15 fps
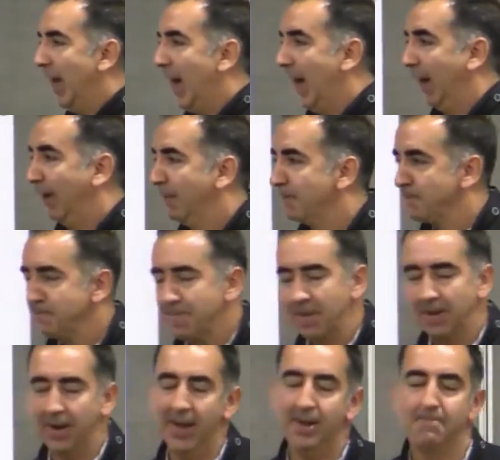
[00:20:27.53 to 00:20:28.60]
I,
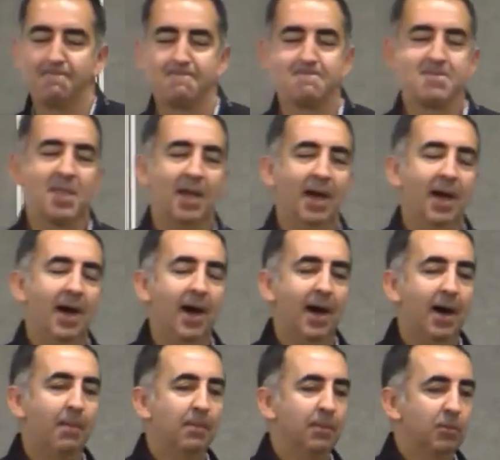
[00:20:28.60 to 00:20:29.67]
right?
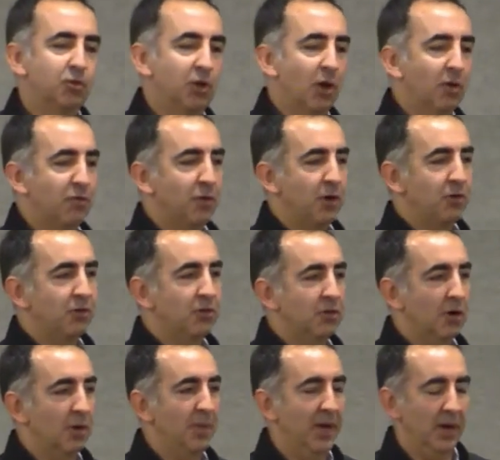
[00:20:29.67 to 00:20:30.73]
So first
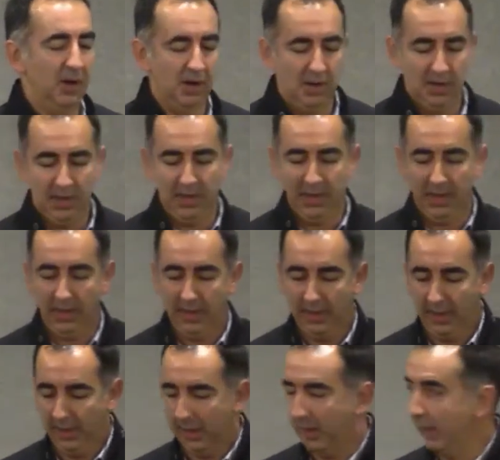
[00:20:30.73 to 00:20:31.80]
term here,
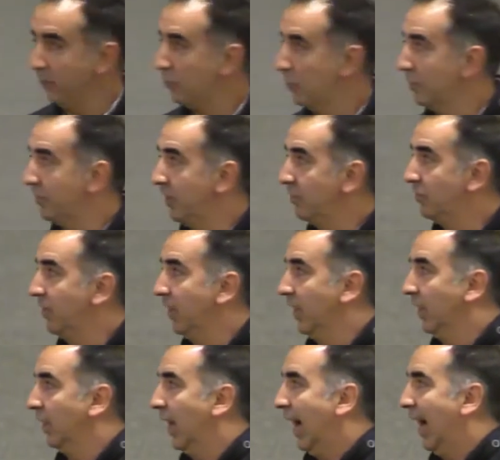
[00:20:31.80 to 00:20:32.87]
intra-VCing.